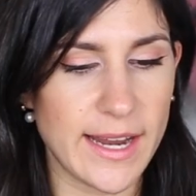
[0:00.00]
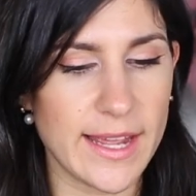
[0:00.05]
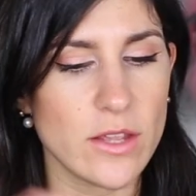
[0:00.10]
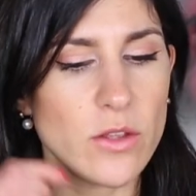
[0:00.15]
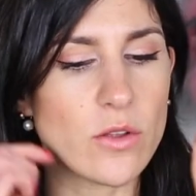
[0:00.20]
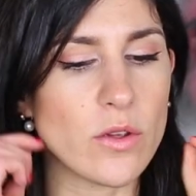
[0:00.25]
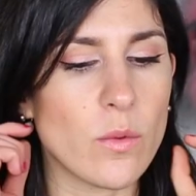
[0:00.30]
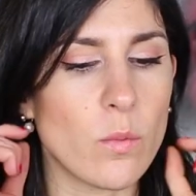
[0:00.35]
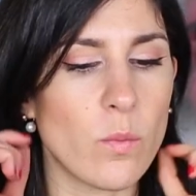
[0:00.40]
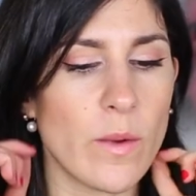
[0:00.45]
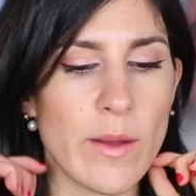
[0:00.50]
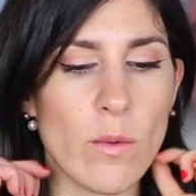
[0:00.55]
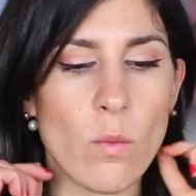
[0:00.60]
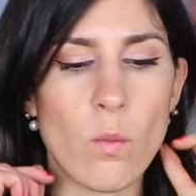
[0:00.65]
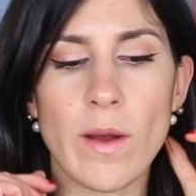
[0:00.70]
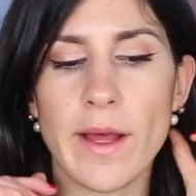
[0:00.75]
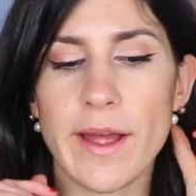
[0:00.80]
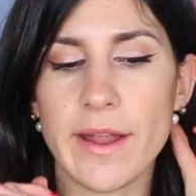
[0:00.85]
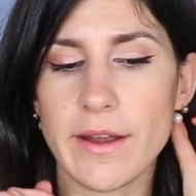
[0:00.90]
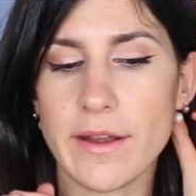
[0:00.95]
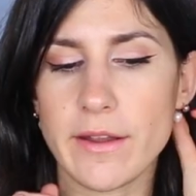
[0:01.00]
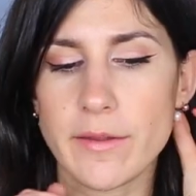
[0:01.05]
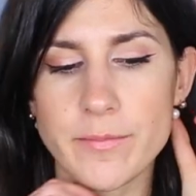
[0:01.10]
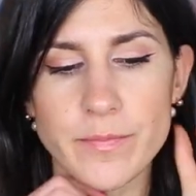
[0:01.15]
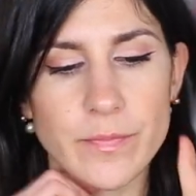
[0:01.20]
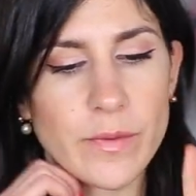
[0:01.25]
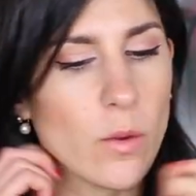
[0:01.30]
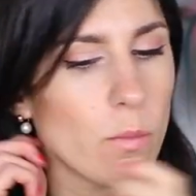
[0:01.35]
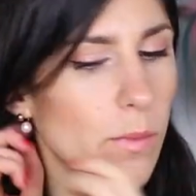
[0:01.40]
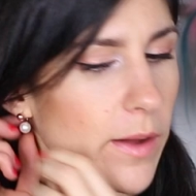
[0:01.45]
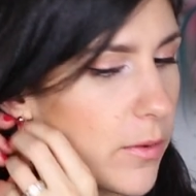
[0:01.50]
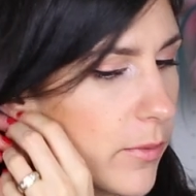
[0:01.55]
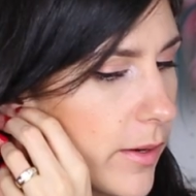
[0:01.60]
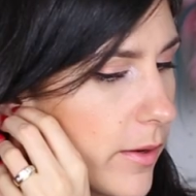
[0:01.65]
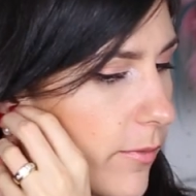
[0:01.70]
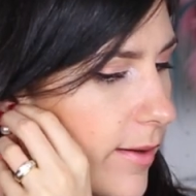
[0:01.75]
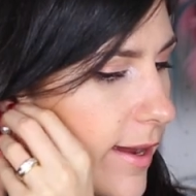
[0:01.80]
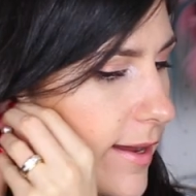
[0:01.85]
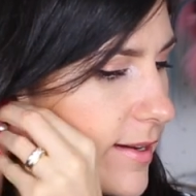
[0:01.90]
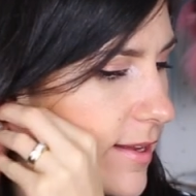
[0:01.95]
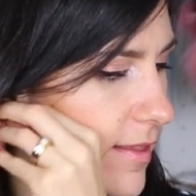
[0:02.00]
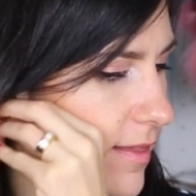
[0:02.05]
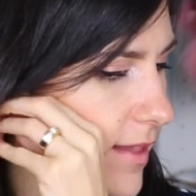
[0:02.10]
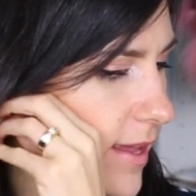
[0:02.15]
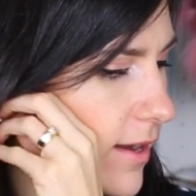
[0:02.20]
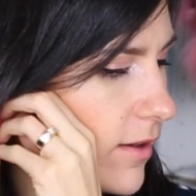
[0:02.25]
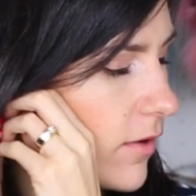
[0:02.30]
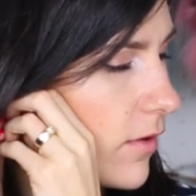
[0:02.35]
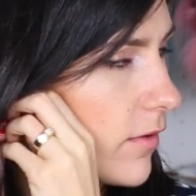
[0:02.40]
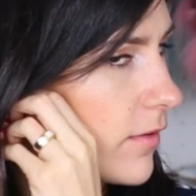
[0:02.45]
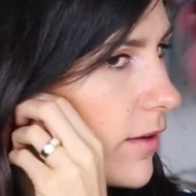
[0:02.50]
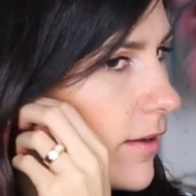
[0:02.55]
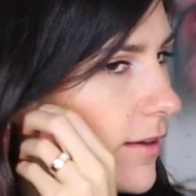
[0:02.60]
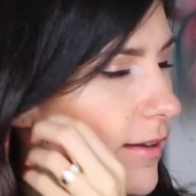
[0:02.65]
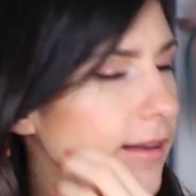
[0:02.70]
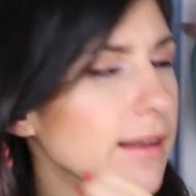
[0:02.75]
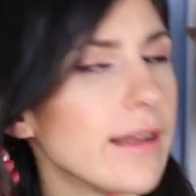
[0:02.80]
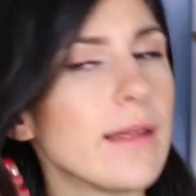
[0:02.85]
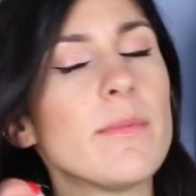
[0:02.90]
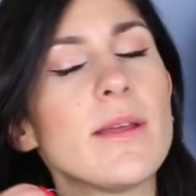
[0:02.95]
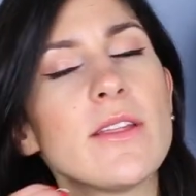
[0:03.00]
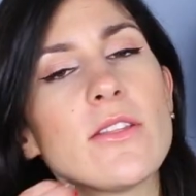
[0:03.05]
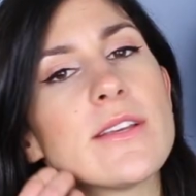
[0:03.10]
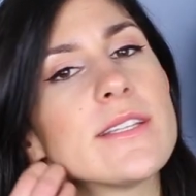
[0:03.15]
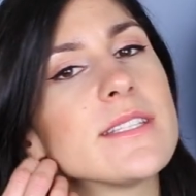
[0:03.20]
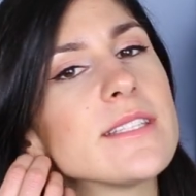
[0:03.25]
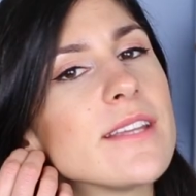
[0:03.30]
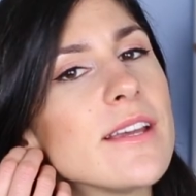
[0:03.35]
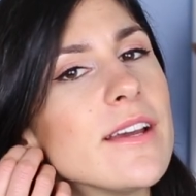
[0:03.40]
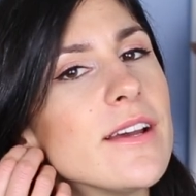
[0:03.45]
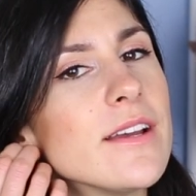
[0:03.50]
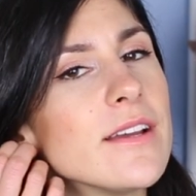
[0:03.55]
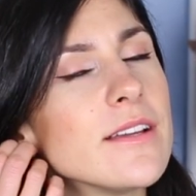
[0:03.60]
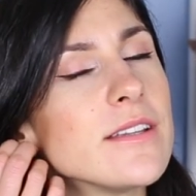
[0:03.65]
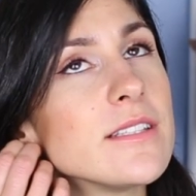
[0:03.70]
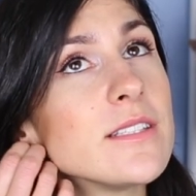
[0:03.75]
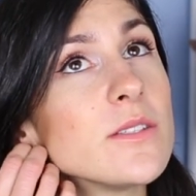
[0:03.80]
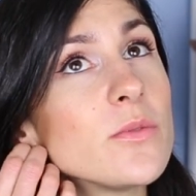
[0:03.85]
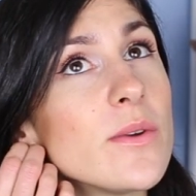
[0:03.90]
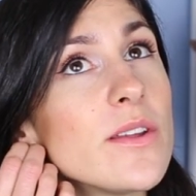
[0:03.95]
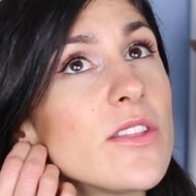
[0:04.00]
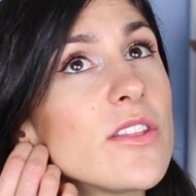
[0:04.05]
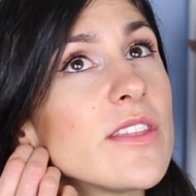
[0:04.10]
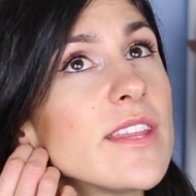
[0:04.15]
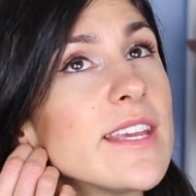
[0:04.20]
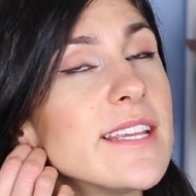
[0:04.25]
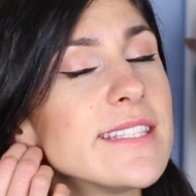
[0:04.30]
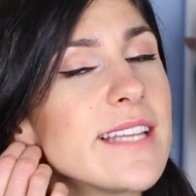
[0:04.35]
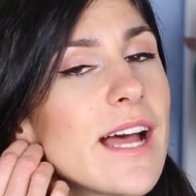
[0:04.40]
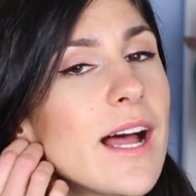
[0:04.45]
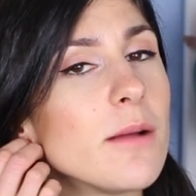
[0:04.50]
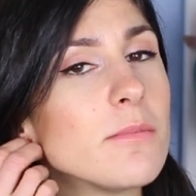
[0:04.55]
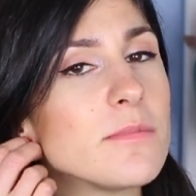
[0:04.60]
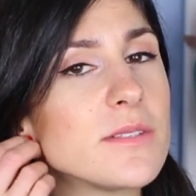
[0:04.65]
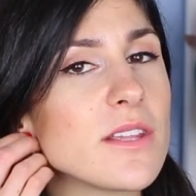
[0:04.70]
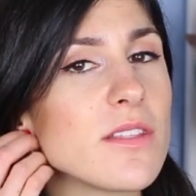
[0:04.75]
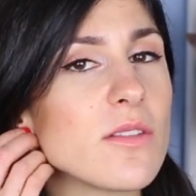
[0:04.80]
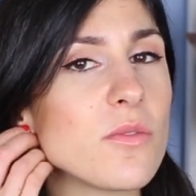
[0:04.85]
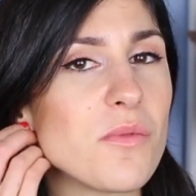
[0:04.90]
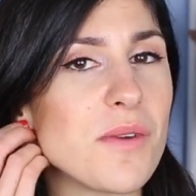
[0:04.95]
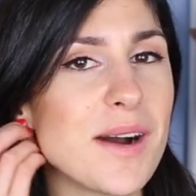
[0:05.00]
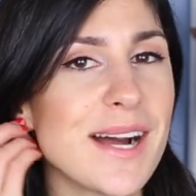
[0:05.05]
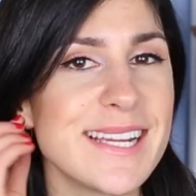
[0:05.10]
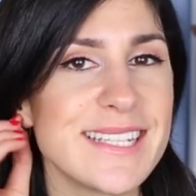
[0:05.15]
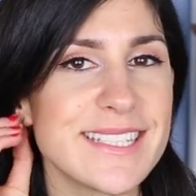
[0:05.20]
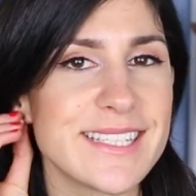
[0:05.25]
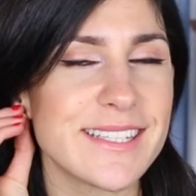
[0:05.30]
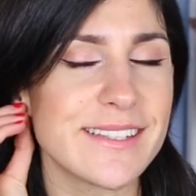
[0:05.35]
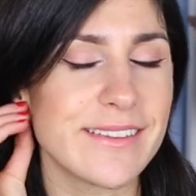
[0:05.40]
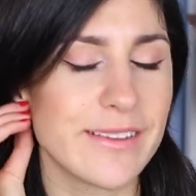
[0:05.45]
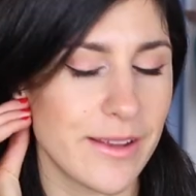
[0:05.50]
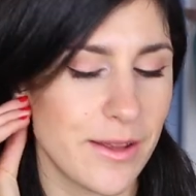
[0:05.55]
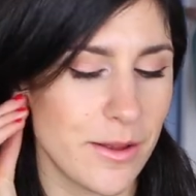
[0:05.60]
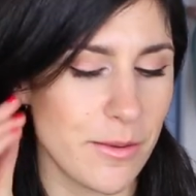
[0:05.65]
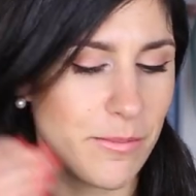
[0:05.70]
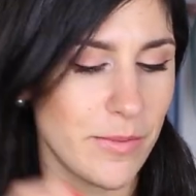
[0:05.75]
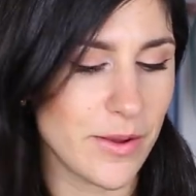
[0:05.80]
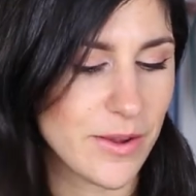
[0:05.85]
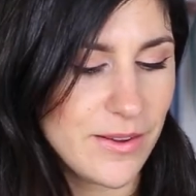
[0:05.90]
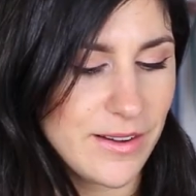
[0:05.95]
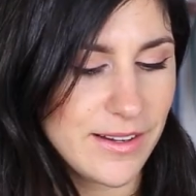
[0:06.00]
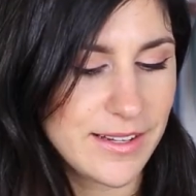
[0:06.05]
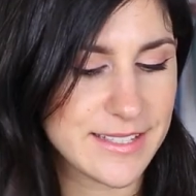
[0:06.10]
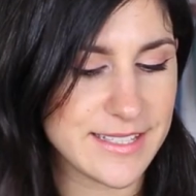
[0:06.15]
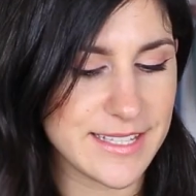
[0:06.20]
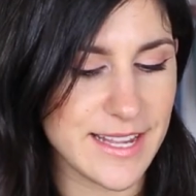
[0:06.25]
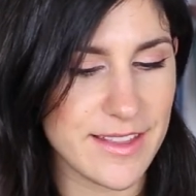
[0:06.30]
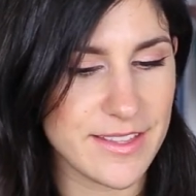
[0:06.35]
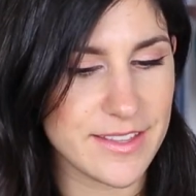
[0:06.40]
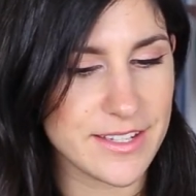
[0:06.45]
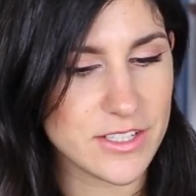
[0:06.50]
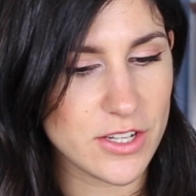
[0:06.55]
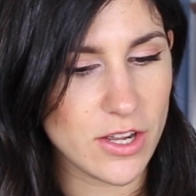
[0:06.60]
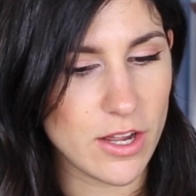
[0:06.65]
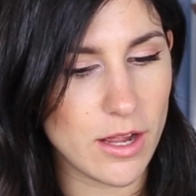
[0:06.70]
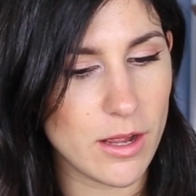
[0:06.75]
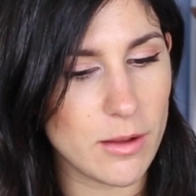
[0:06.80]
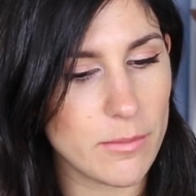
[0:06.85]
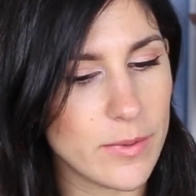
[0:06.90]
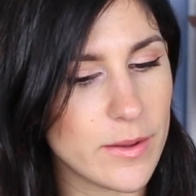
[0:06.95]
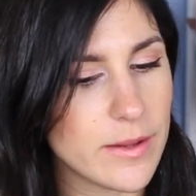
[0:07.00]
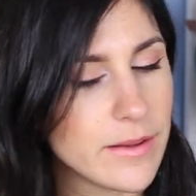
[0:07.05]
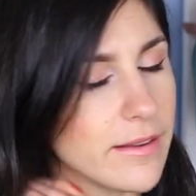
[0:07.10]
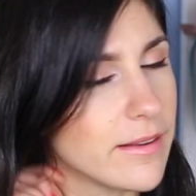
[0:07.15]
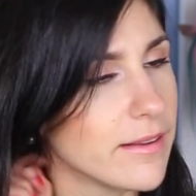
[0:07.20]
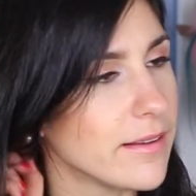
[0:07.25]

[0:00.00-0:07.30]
Like, you could wear one way around, and then hold on, let me just switch these up so the white pearl is at the top.